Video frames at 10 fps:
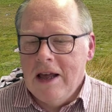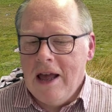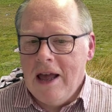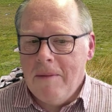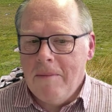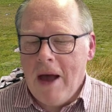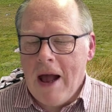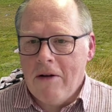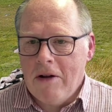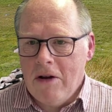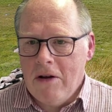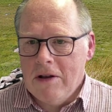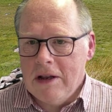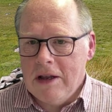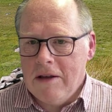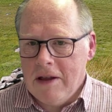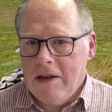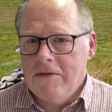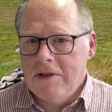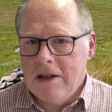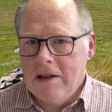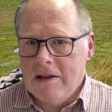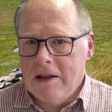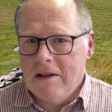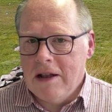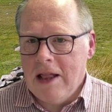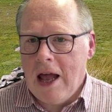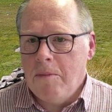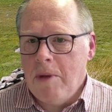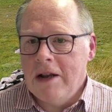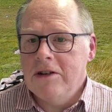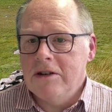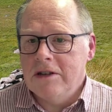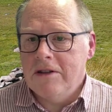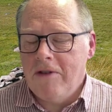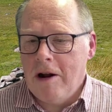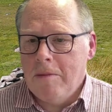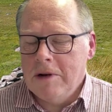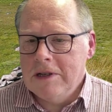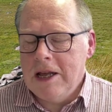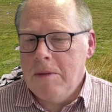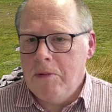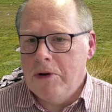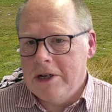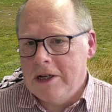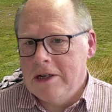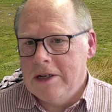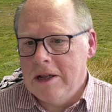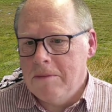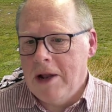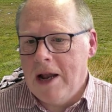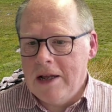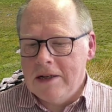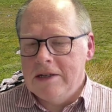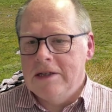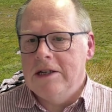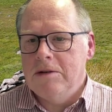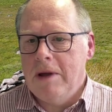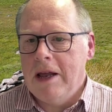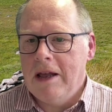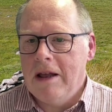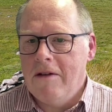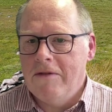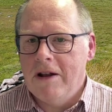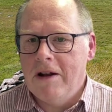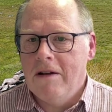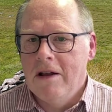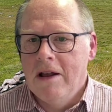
gives the land managers, the farmers, input into the planning and decision making of their